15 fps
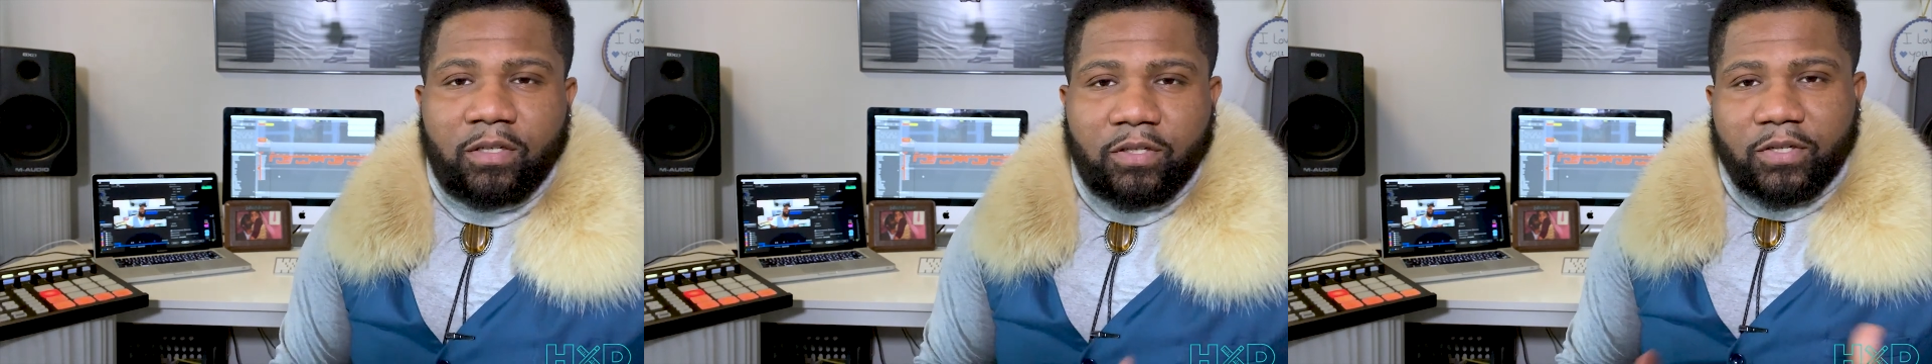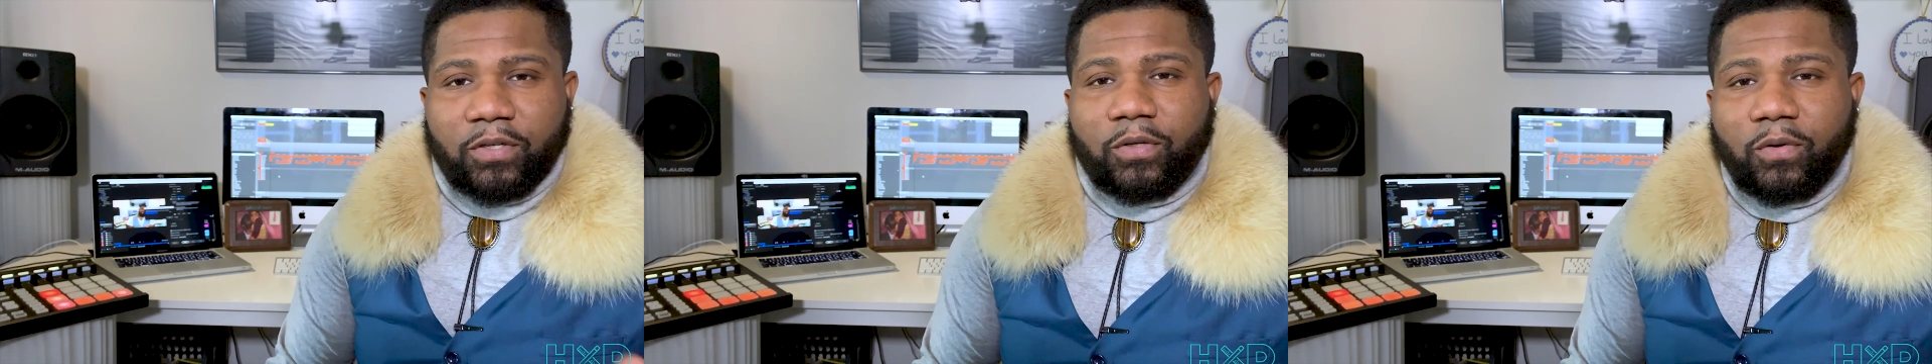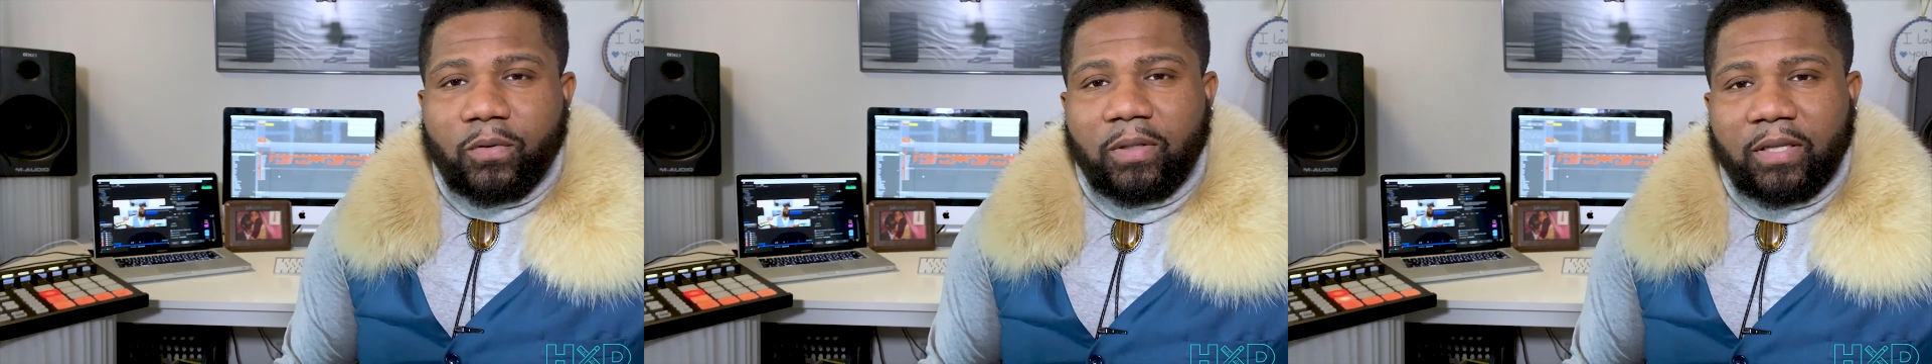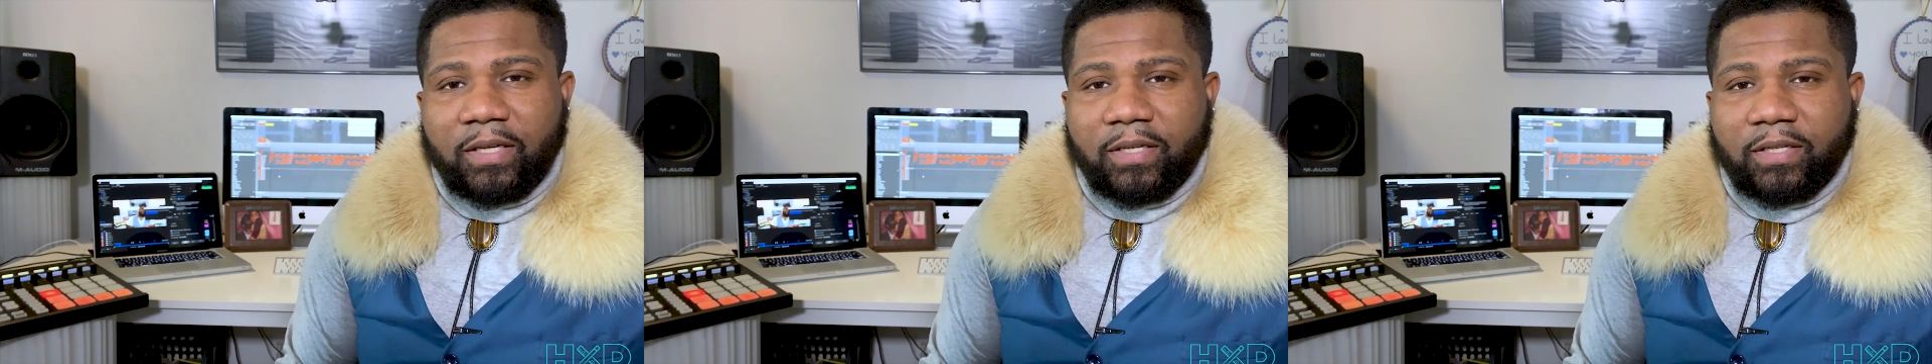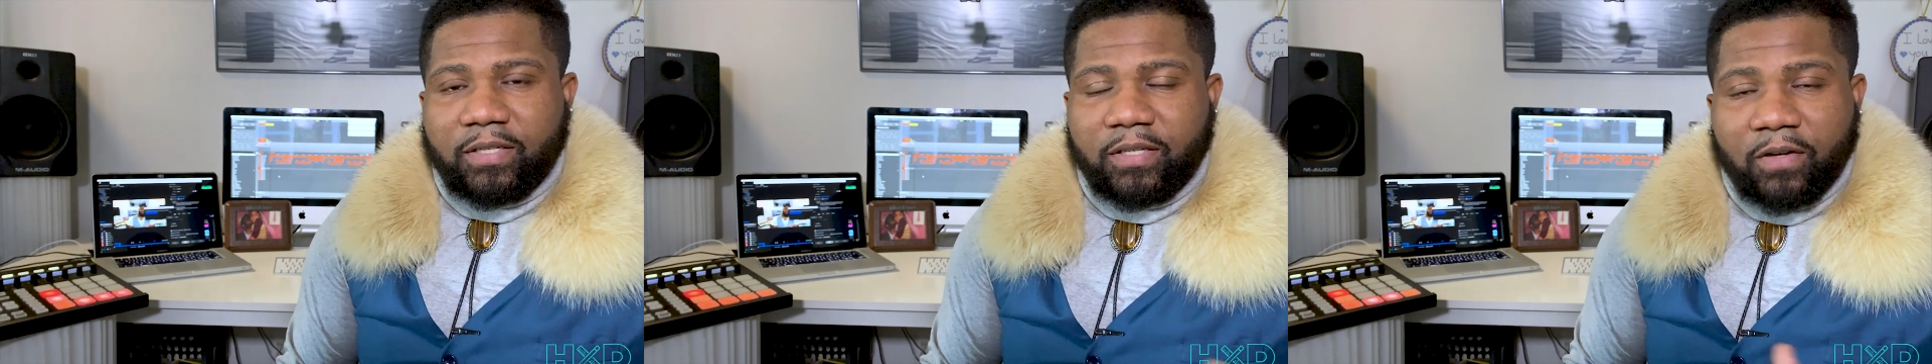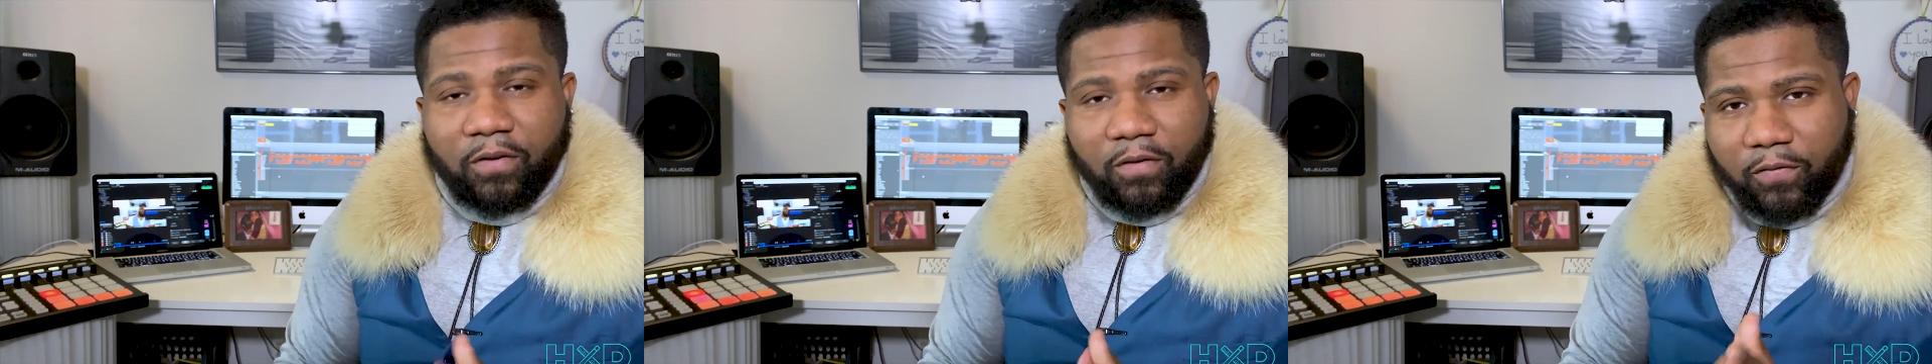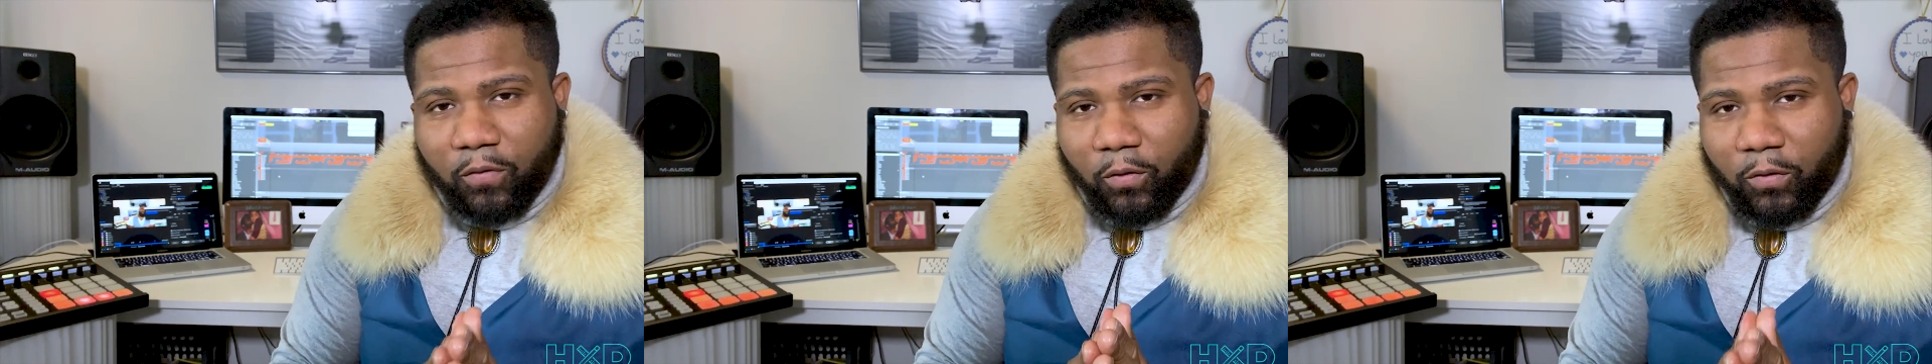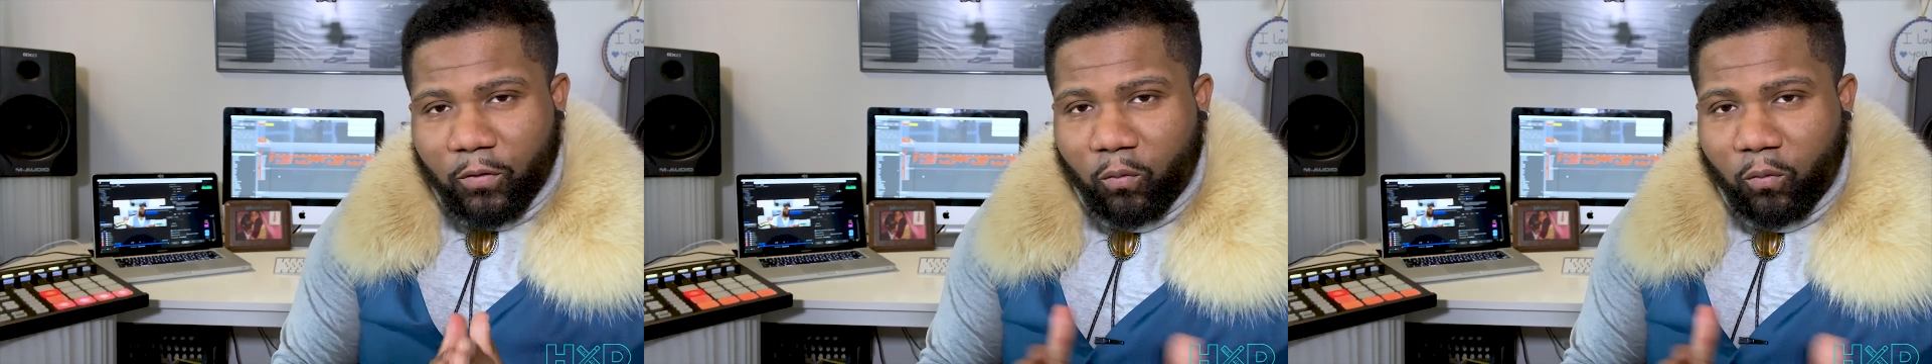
to-do lists for the